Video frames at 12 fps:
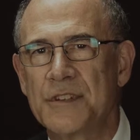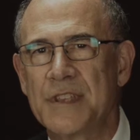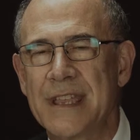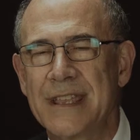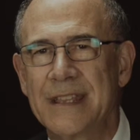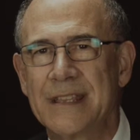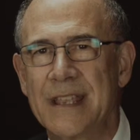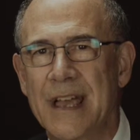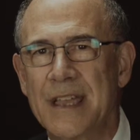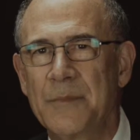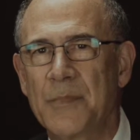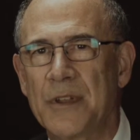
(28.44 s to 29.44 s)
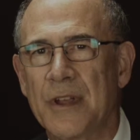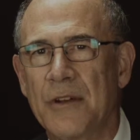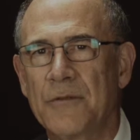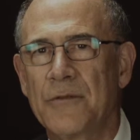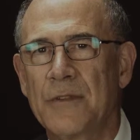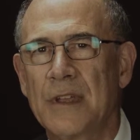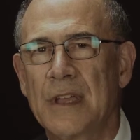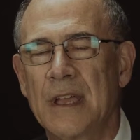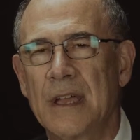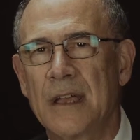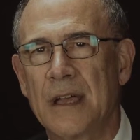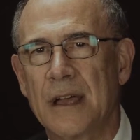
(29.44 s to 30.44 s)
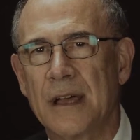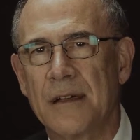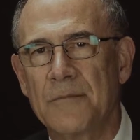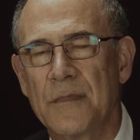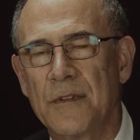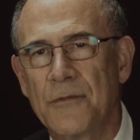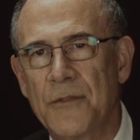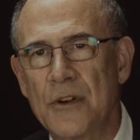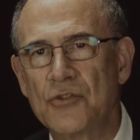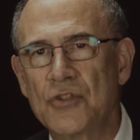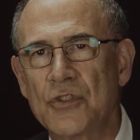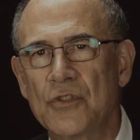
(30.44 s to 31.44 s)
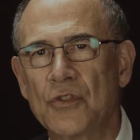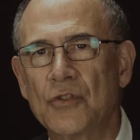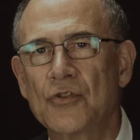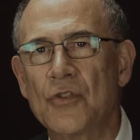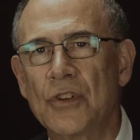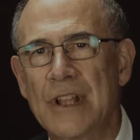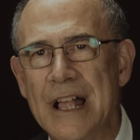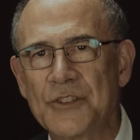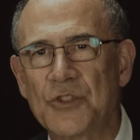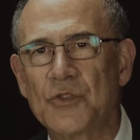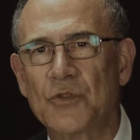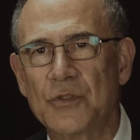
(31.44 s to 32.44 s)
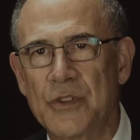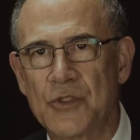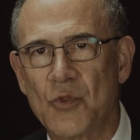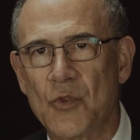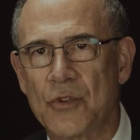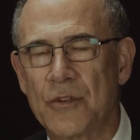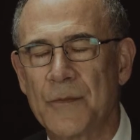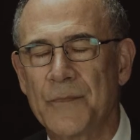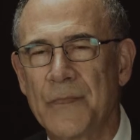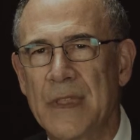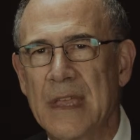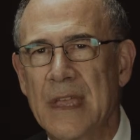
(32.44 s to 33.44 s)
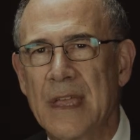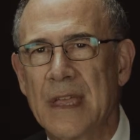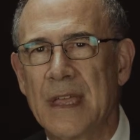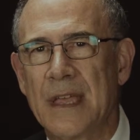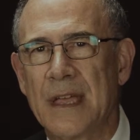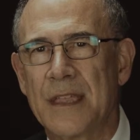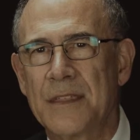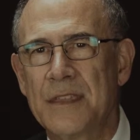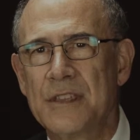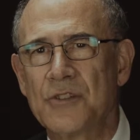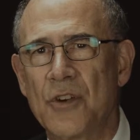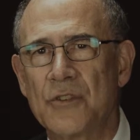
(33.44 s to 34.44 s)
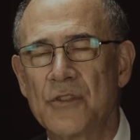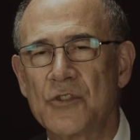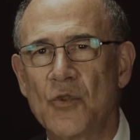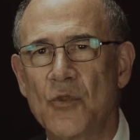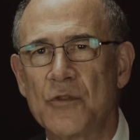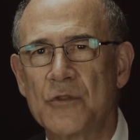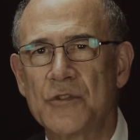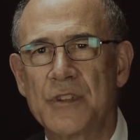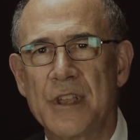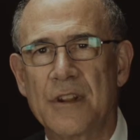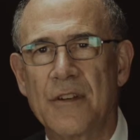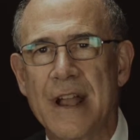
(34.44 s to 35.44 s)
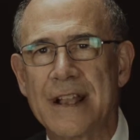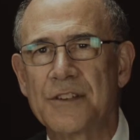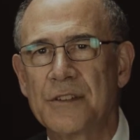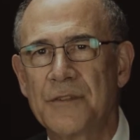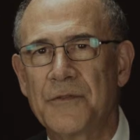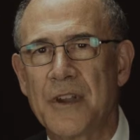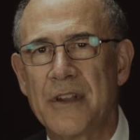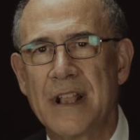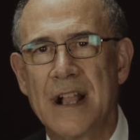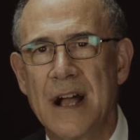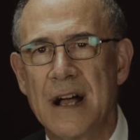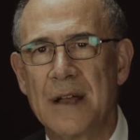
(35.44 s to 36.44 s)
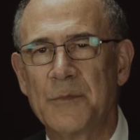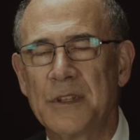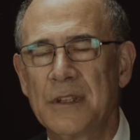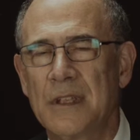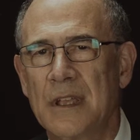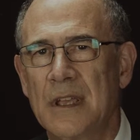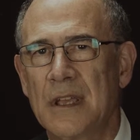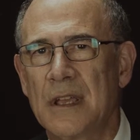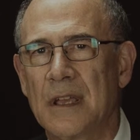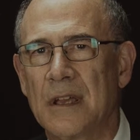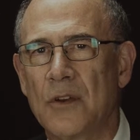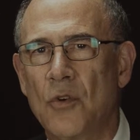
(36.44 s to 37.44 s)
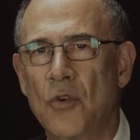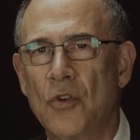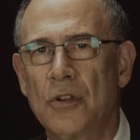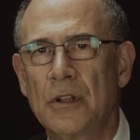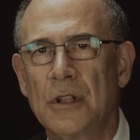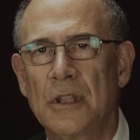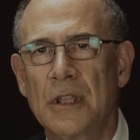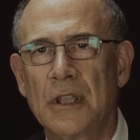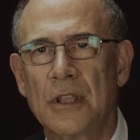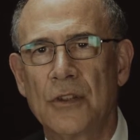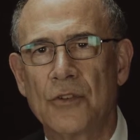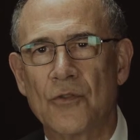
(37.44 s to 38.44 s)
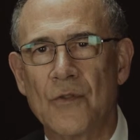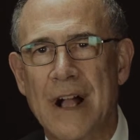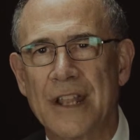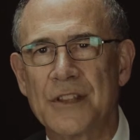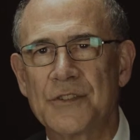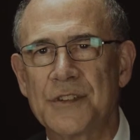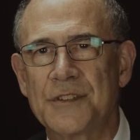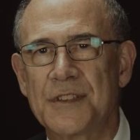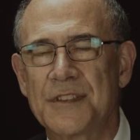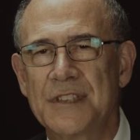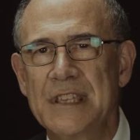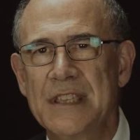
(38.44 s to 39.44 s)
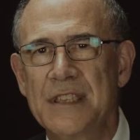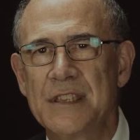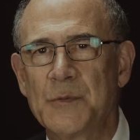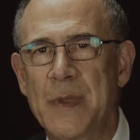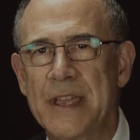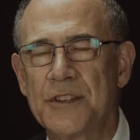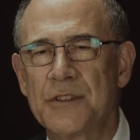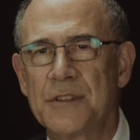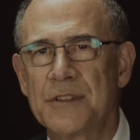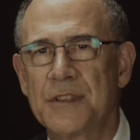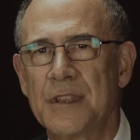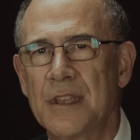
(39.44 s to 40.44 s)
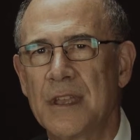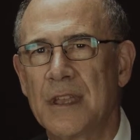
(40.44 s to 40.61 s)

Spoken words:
is a type of functional neurological disorder. These are disorders that are actually very common. All neurologists see these patients.